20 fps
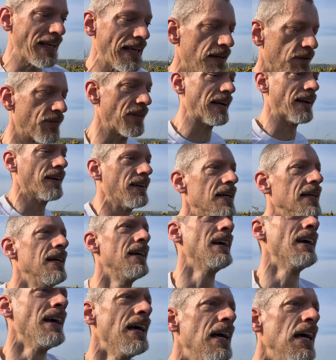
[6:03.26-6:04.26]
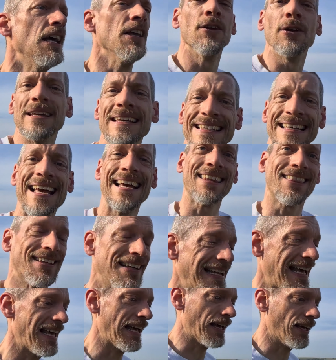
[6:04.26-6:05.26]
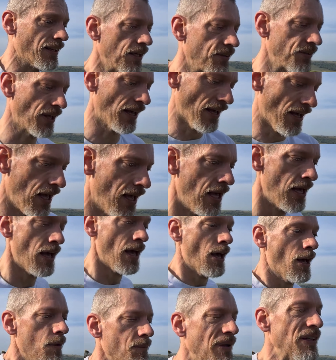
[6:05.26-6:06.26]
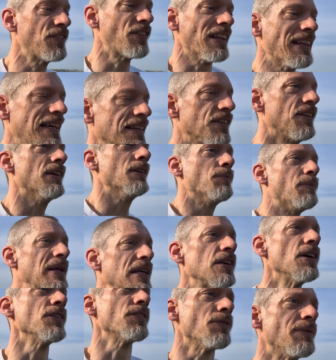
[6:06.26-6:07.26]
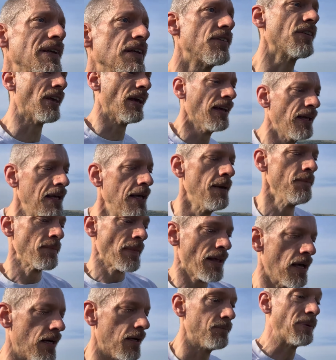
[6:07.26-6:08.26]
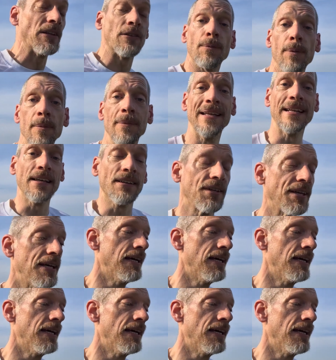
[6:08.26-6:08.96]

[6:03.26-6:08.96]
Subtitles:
out there you can get that has been selected because of its beats per minute.